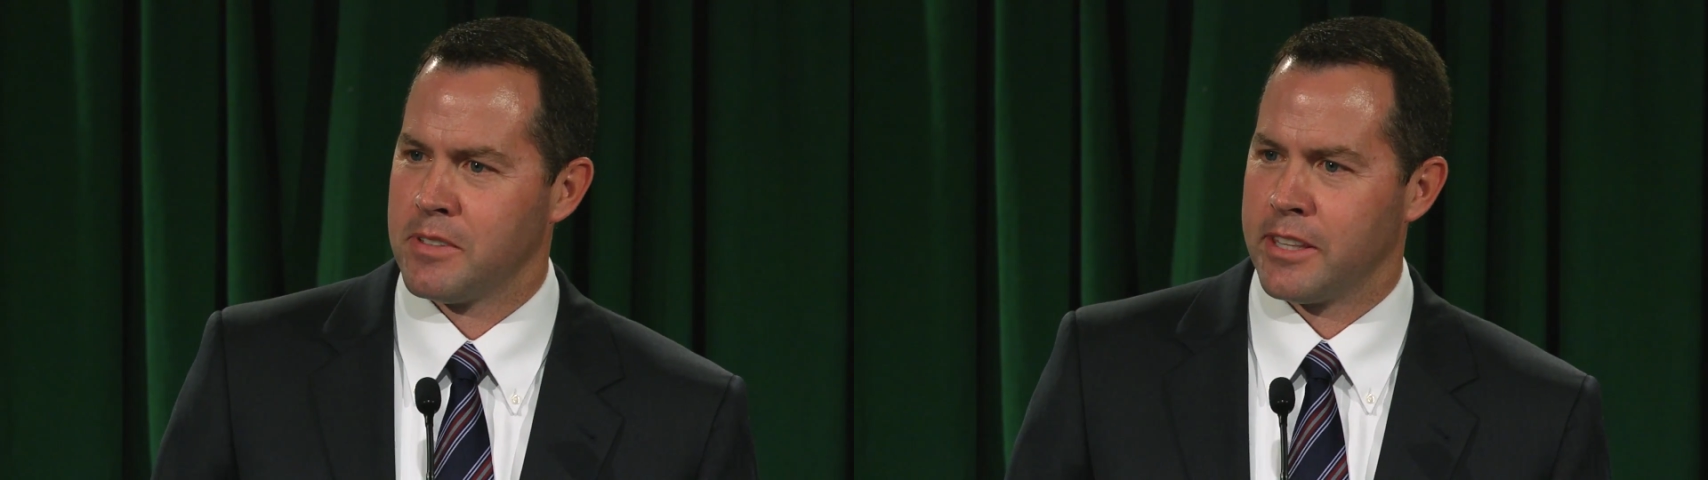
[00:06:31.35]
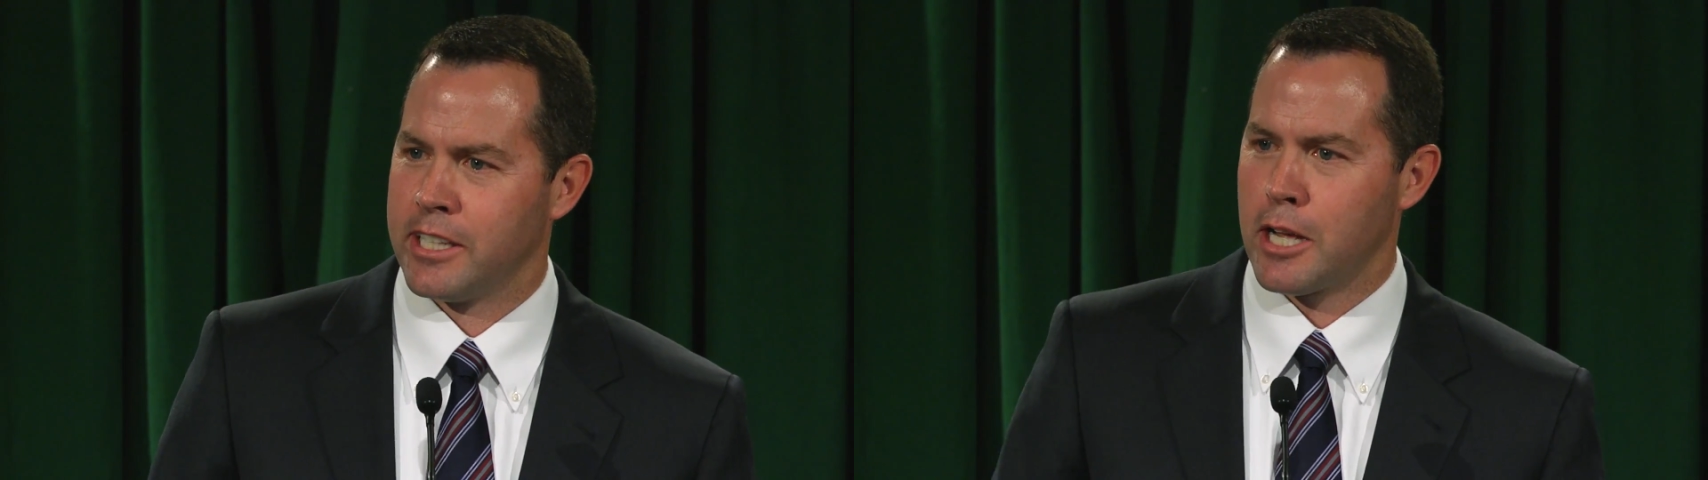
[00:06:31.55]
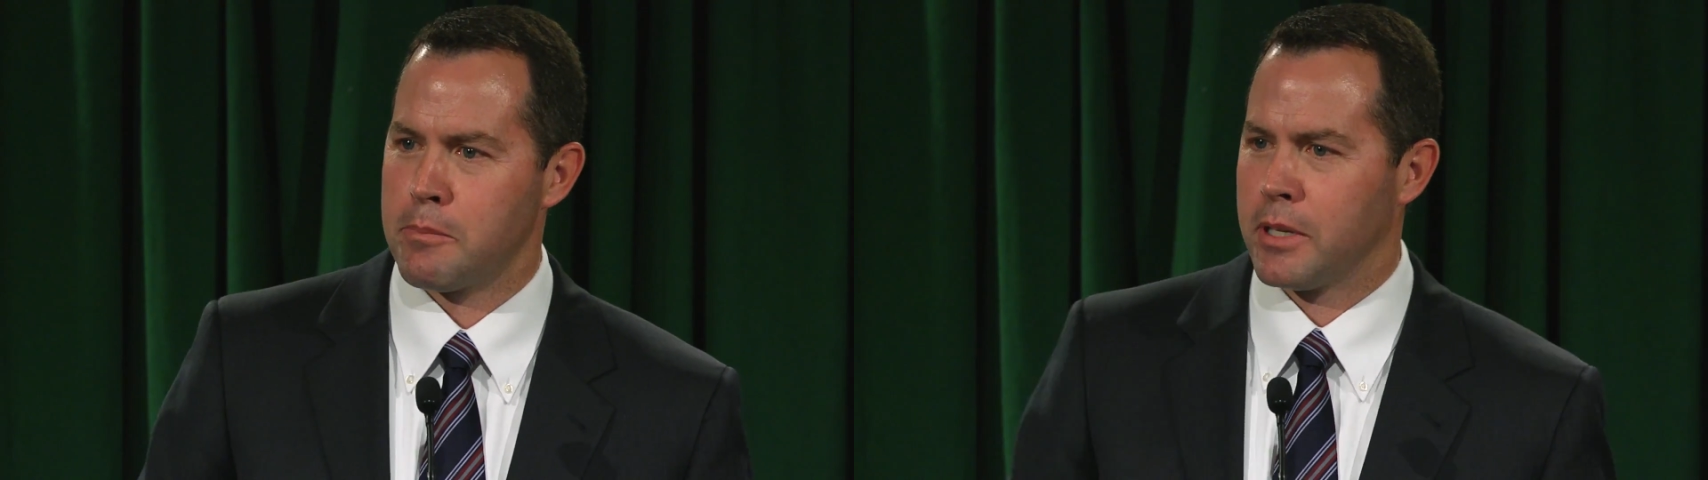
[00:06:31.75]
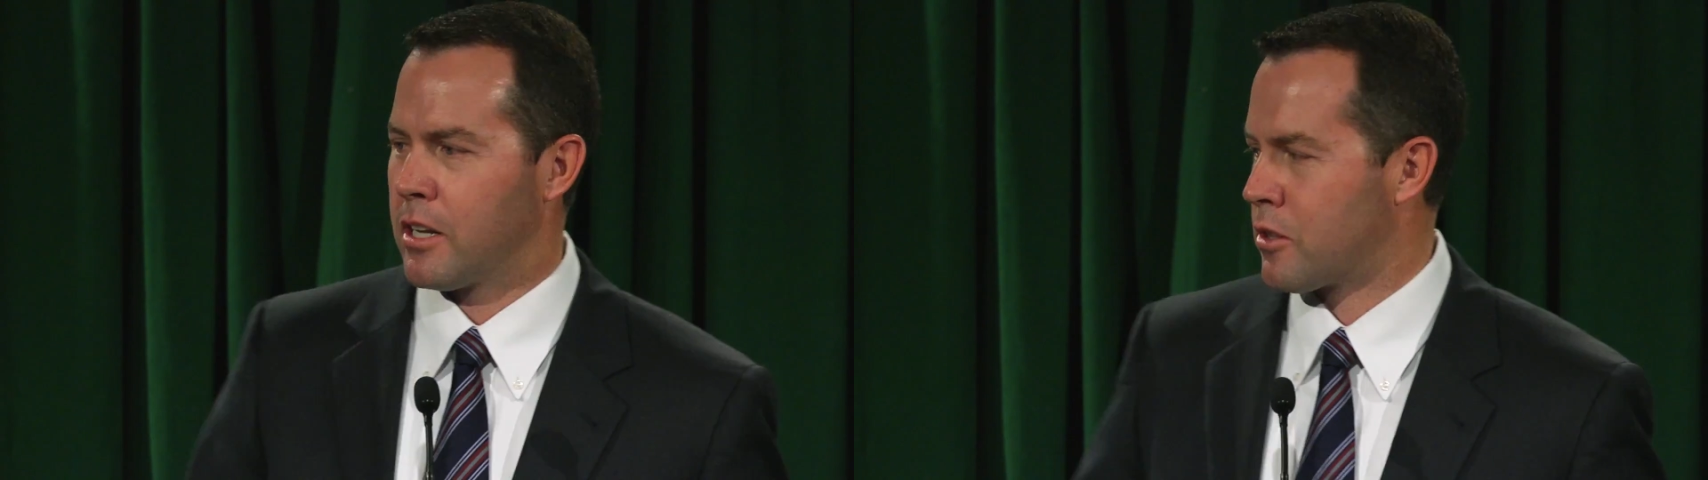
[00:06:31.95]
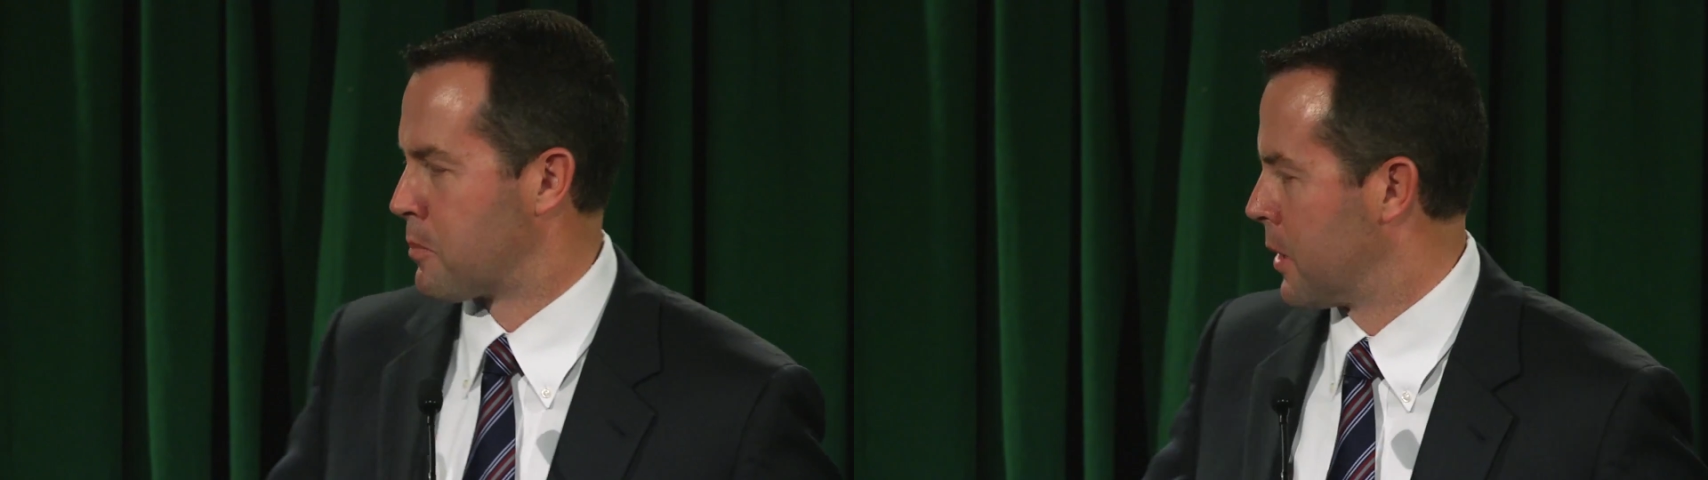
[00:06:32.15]
And then I
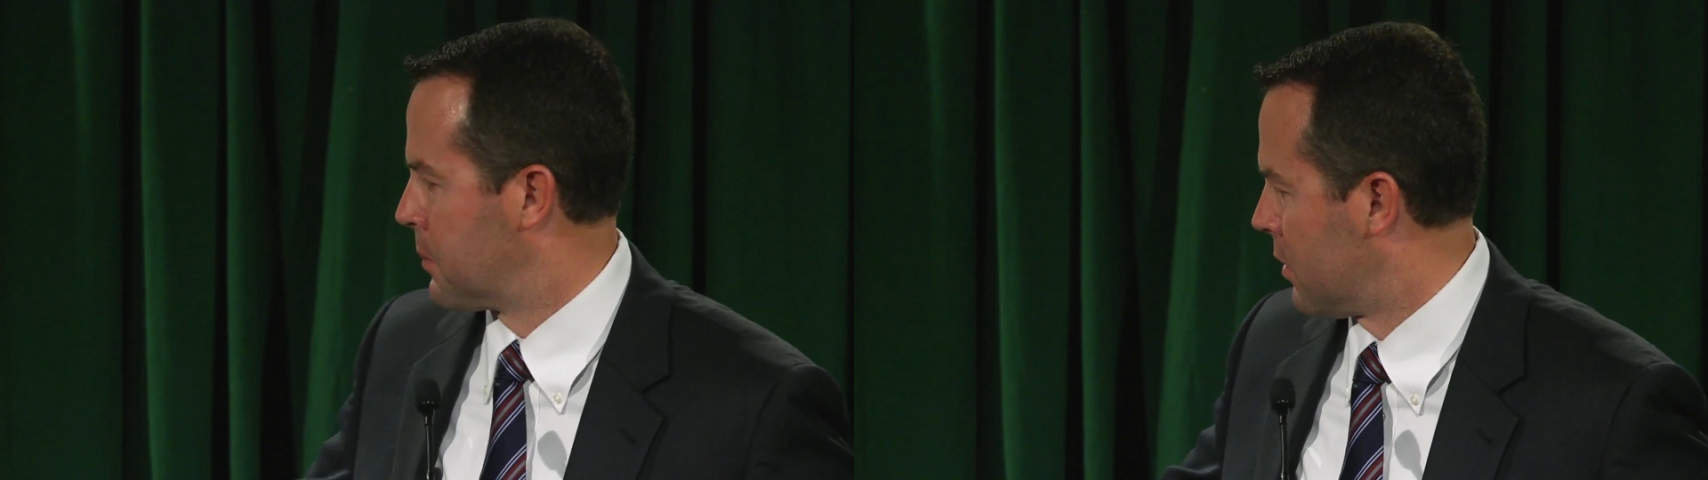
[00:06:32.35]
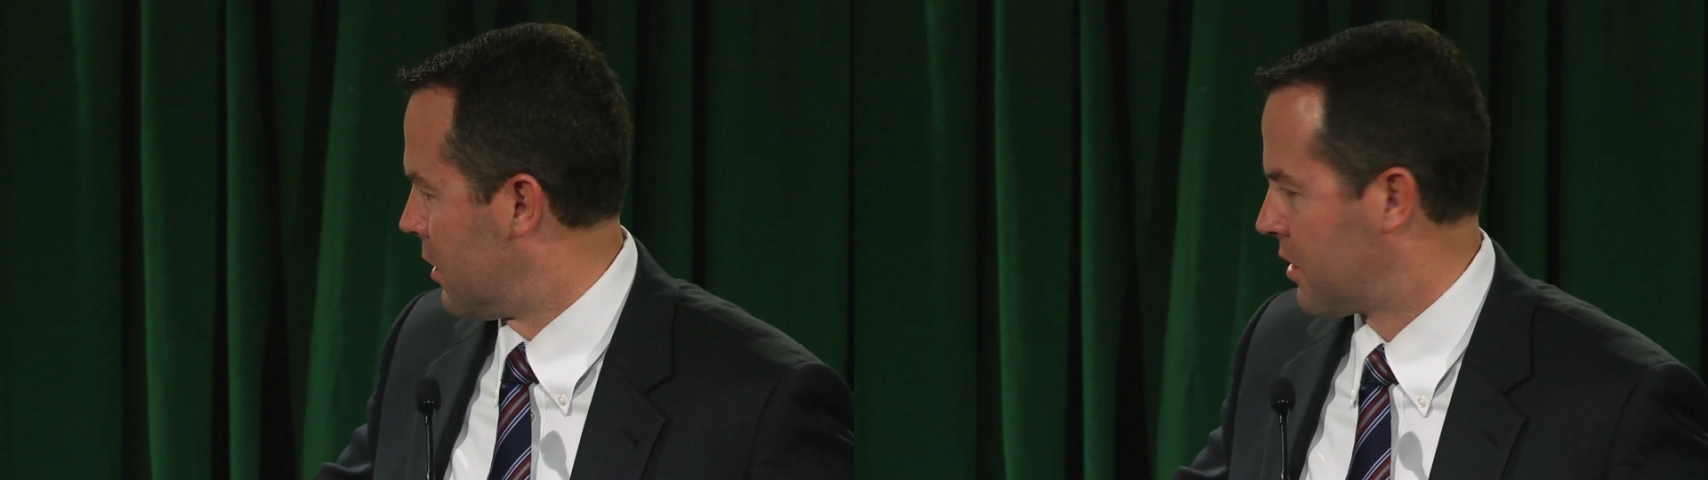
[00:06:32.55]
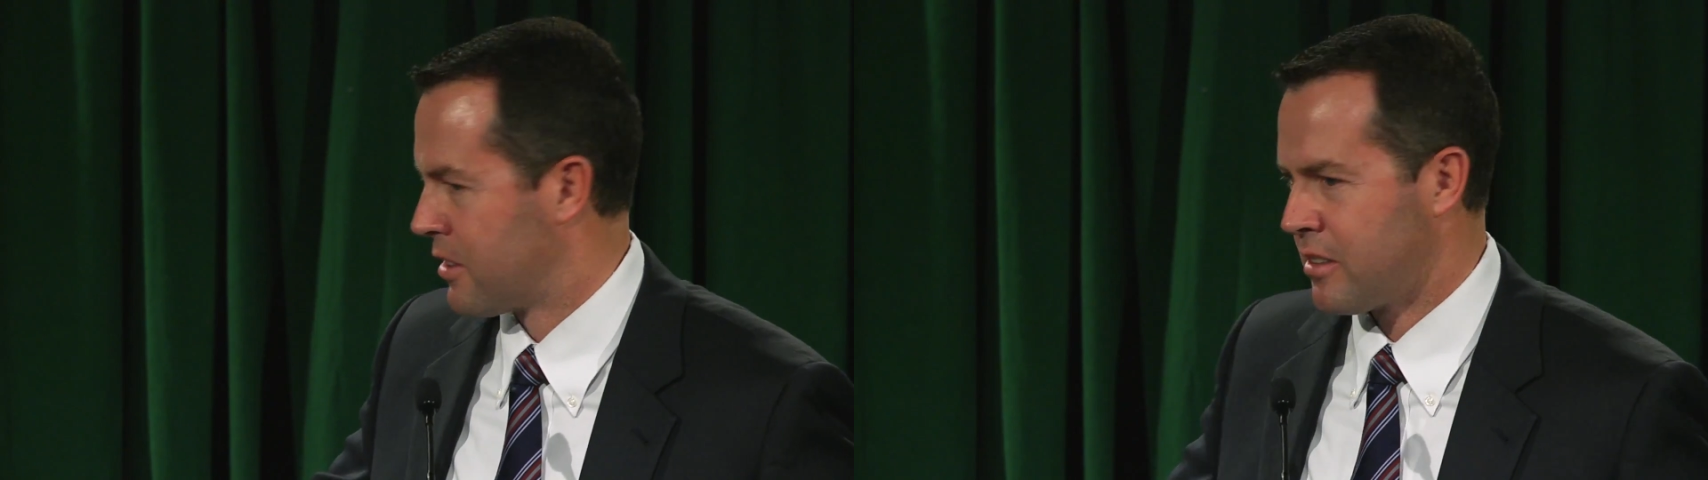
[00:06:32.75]
meet other people